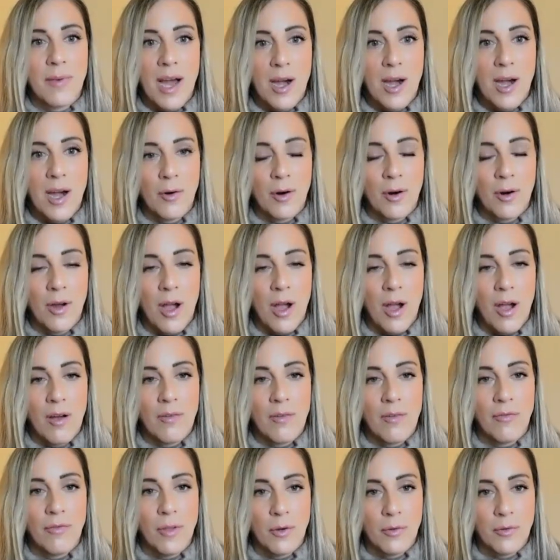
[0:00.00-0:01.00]
the power
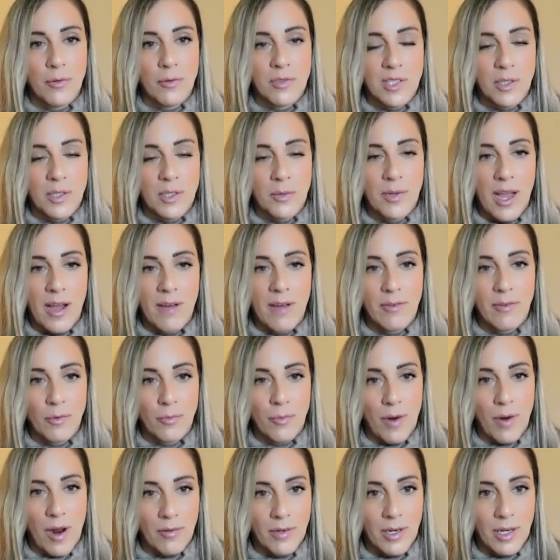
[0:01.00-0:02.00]
of those that we have
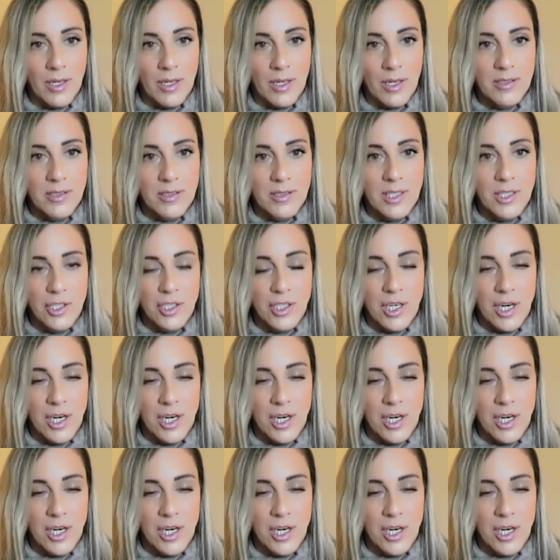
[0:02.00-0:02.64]
around us, to